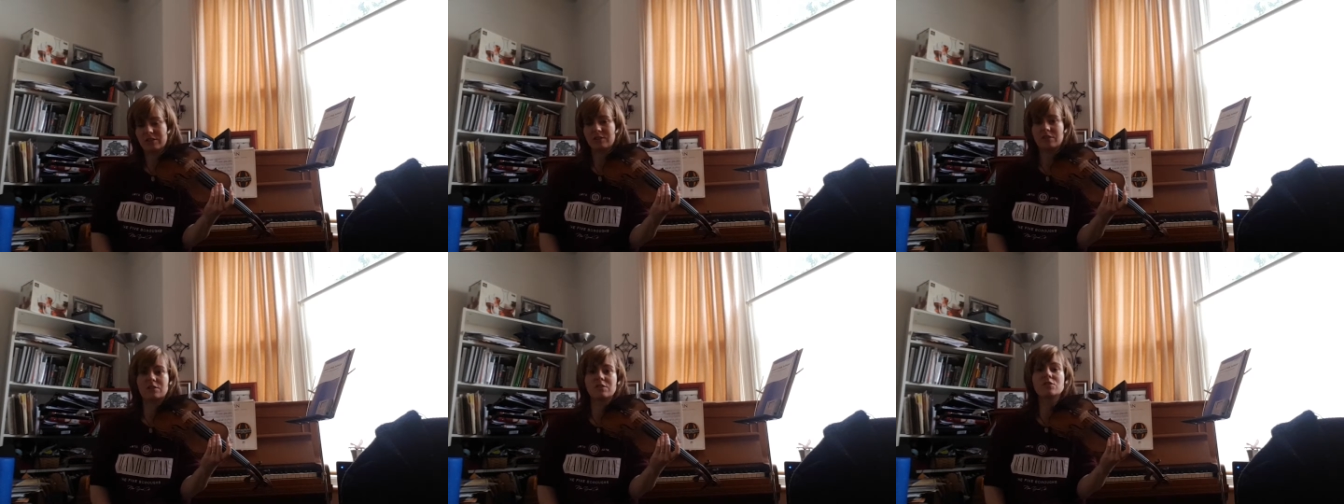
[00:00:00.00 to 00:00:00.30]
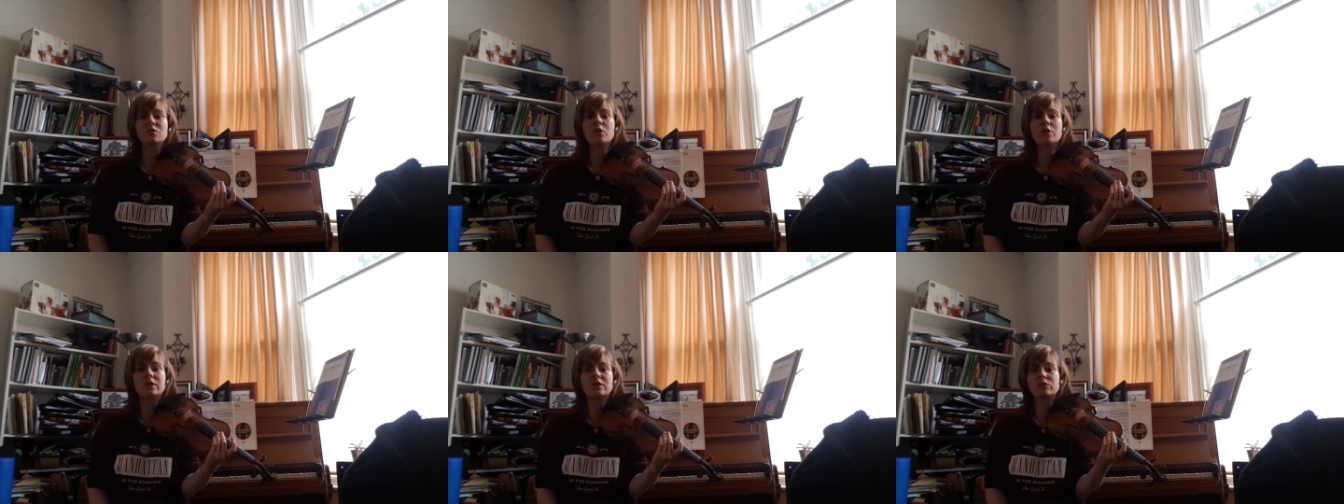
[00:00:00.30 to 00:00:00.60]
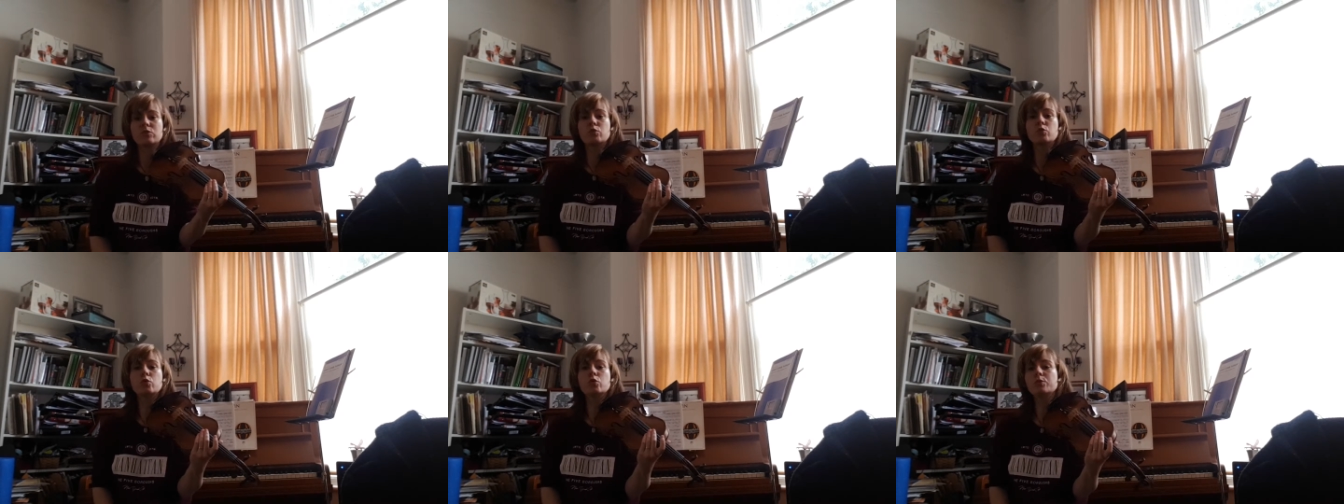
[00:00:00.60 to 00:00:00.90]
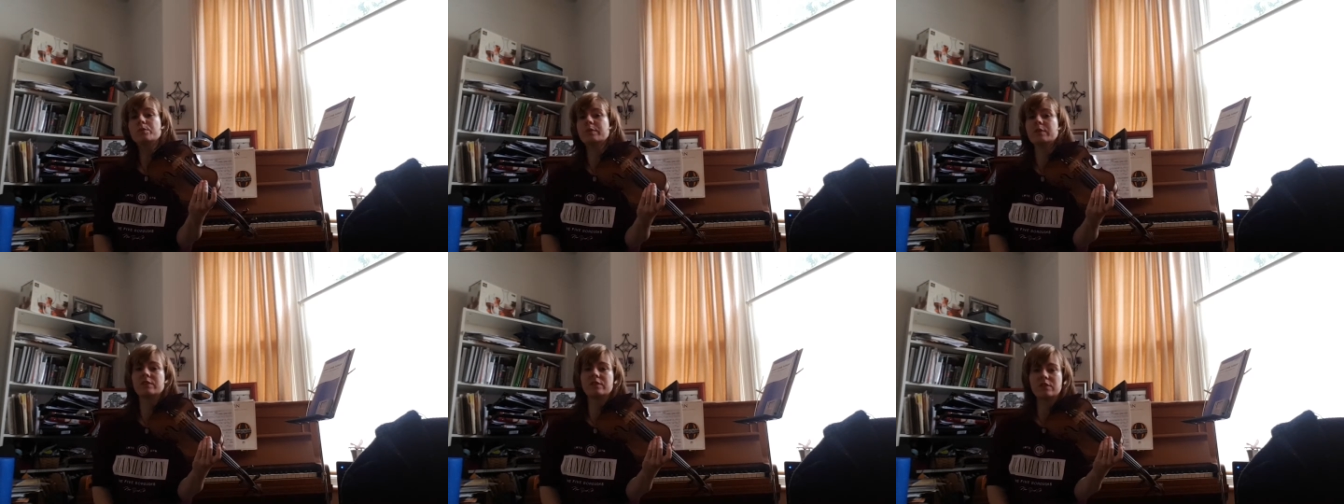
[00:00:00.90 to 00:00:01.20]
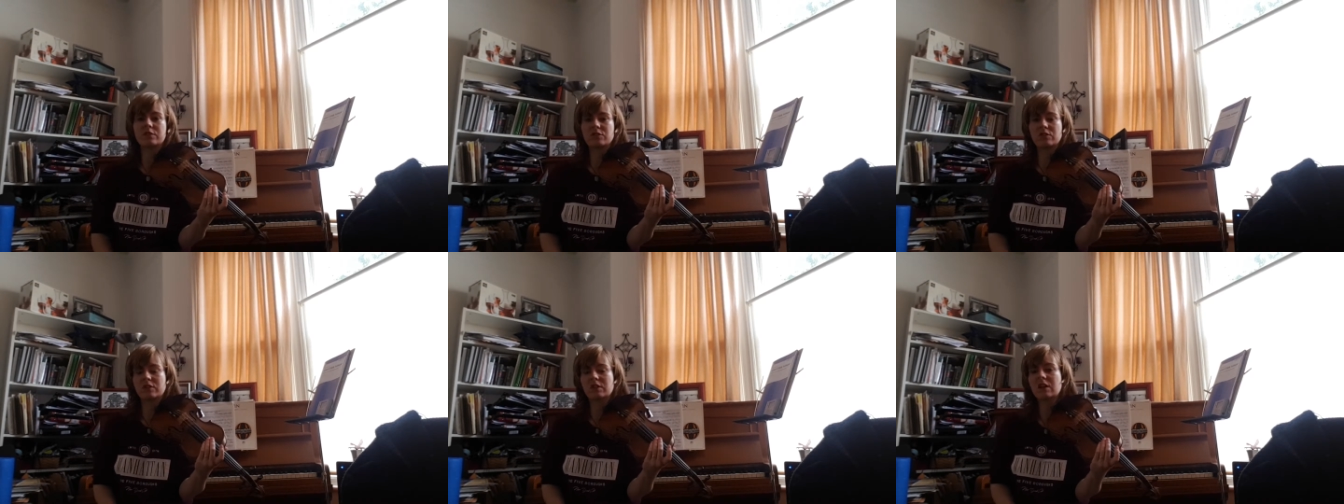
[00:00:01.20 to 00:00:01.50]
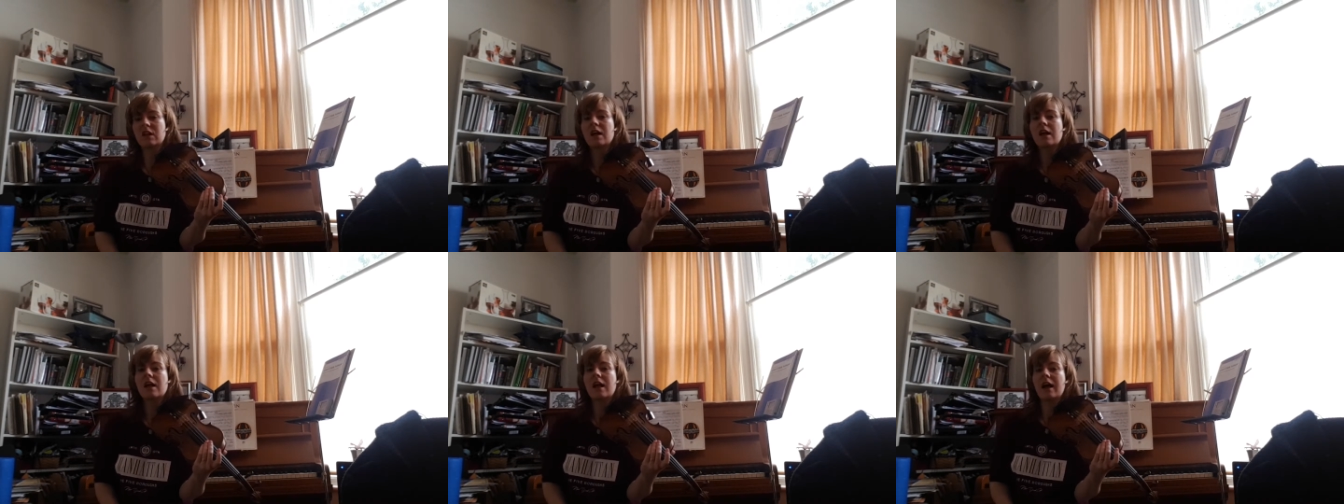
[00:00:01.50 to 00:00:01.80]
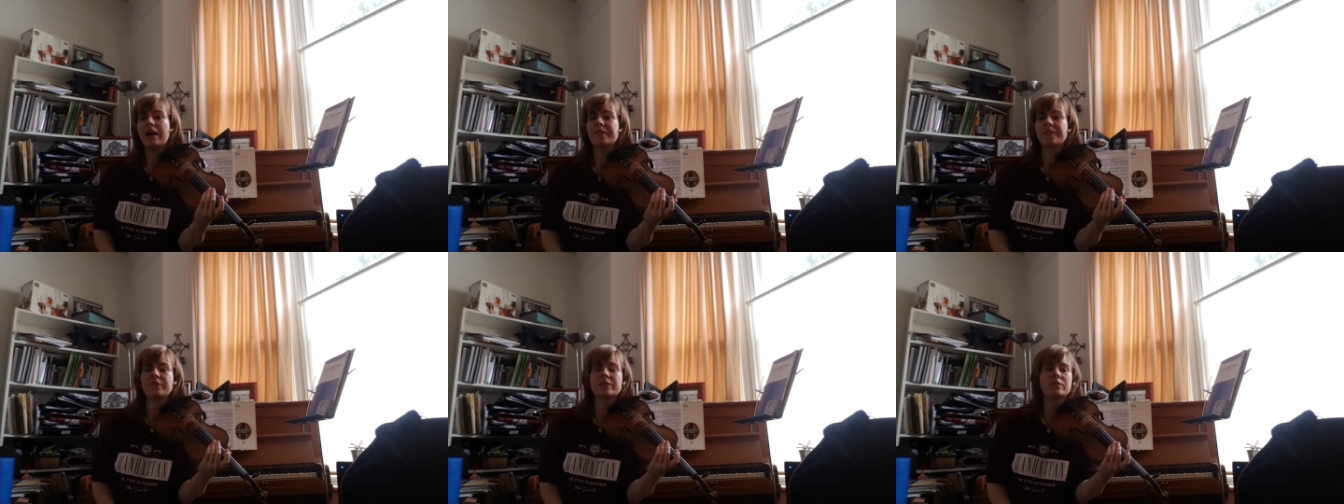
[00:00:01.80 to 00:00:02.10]
This is known as root position,
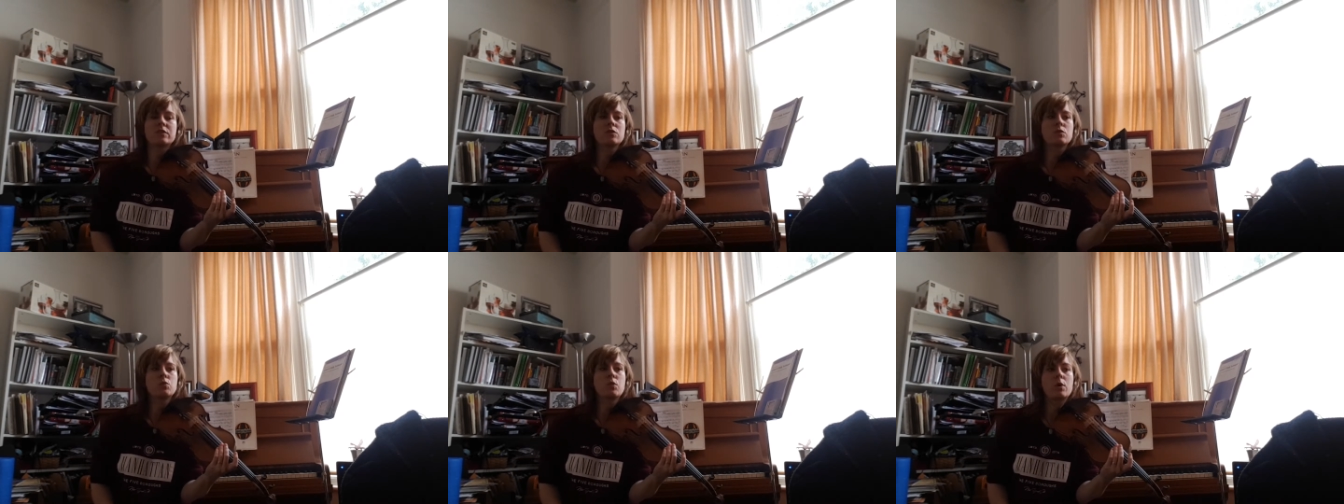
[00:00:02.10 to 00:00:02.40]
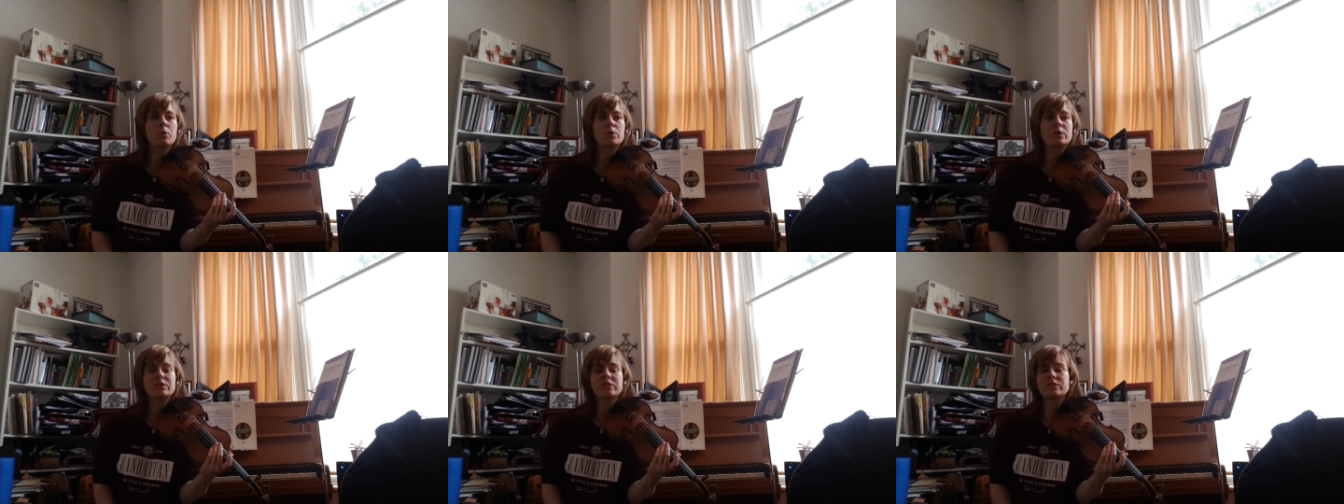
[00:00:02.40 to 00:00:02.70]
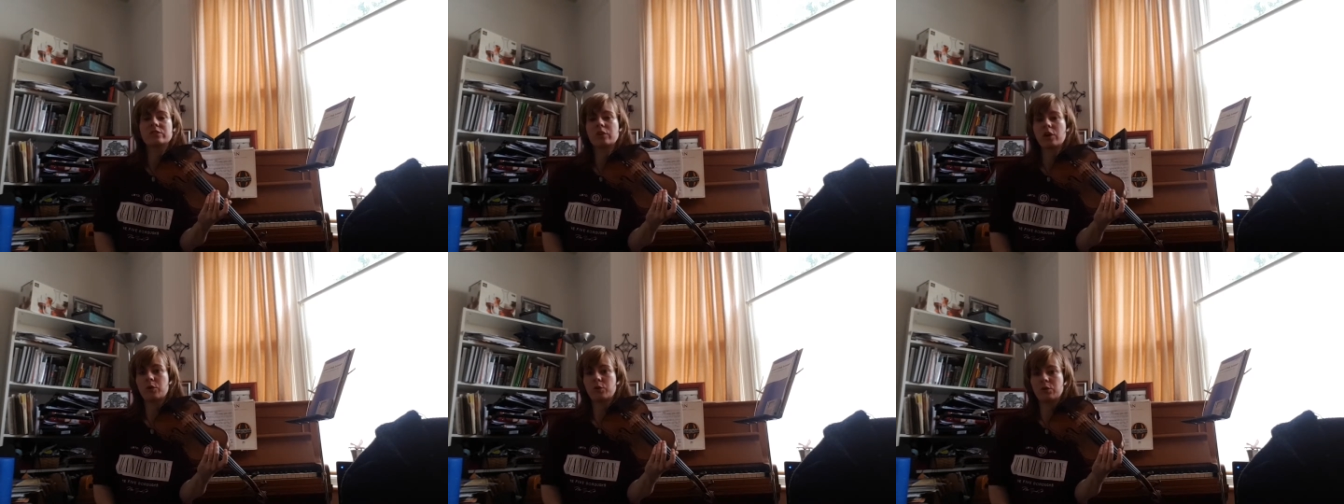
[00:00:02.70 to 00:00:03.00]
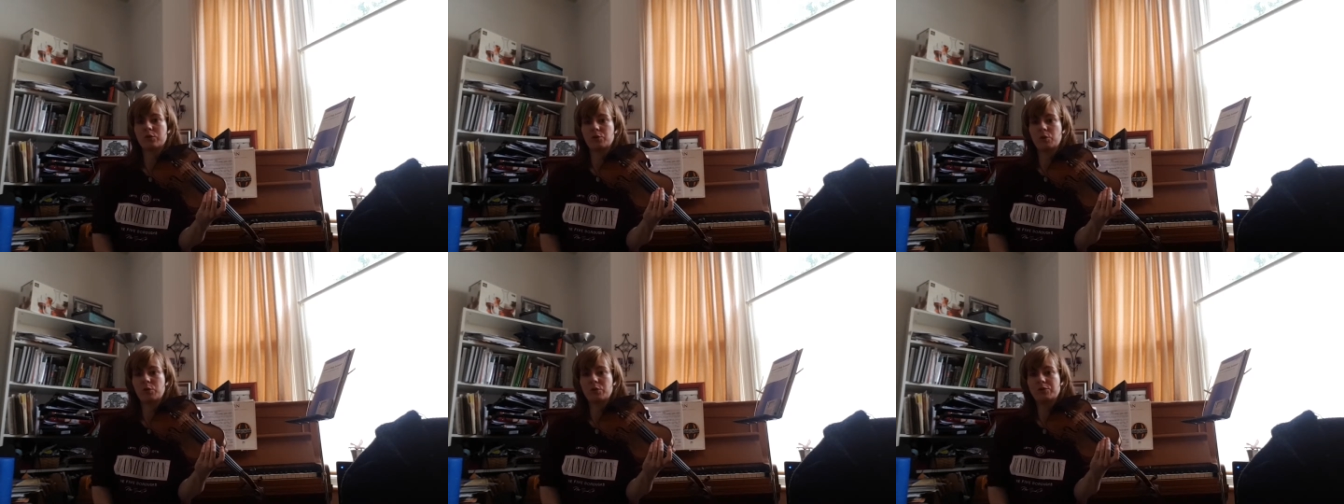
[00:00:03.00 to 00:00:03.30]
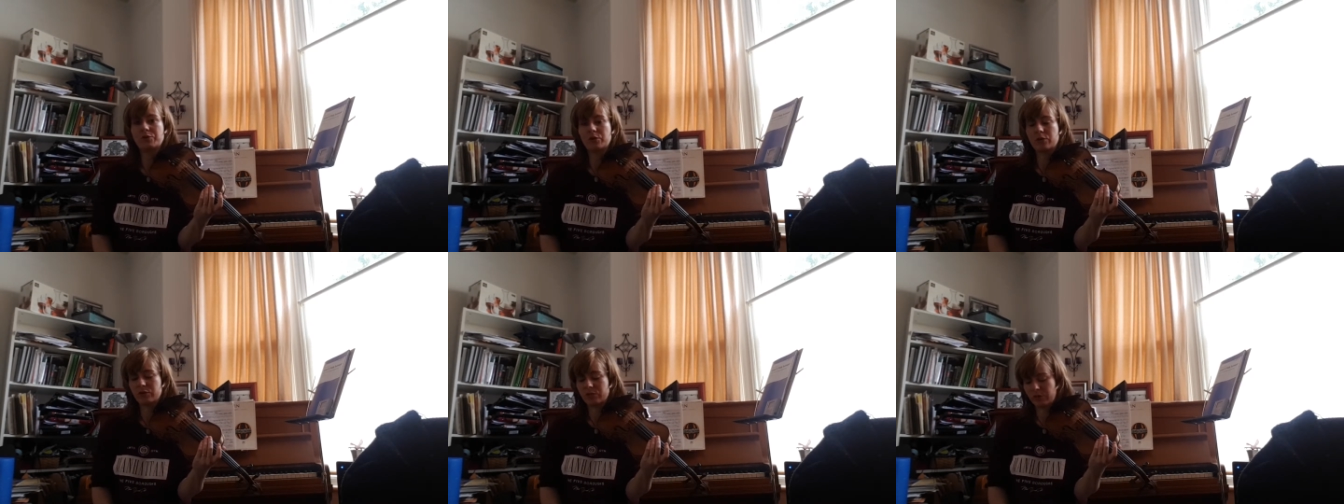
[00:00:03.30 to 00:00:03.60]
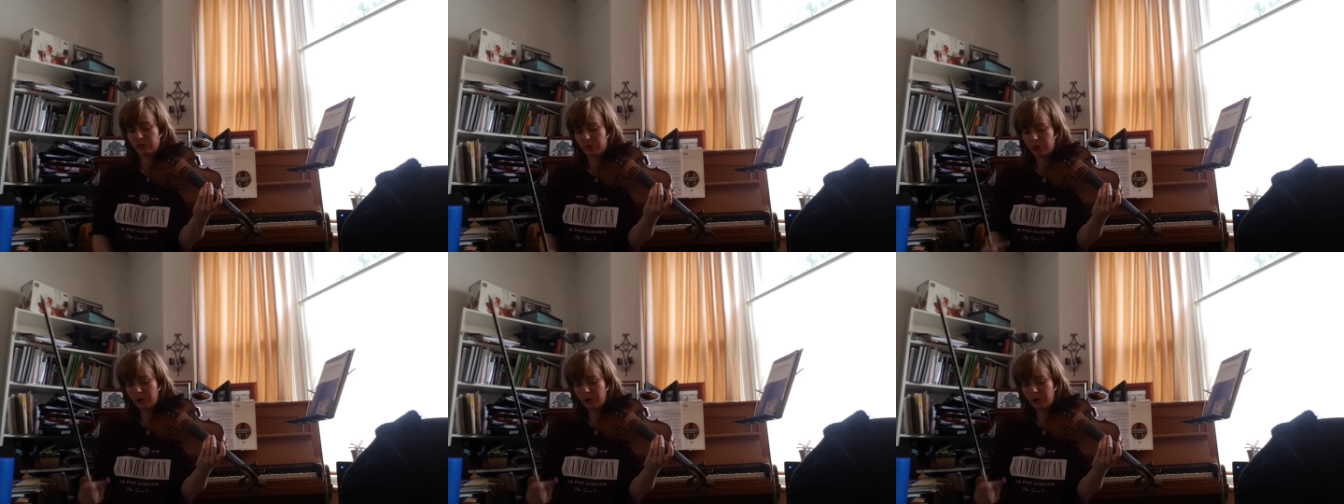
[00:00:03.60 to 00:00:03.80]
and this is what we start with when we first learn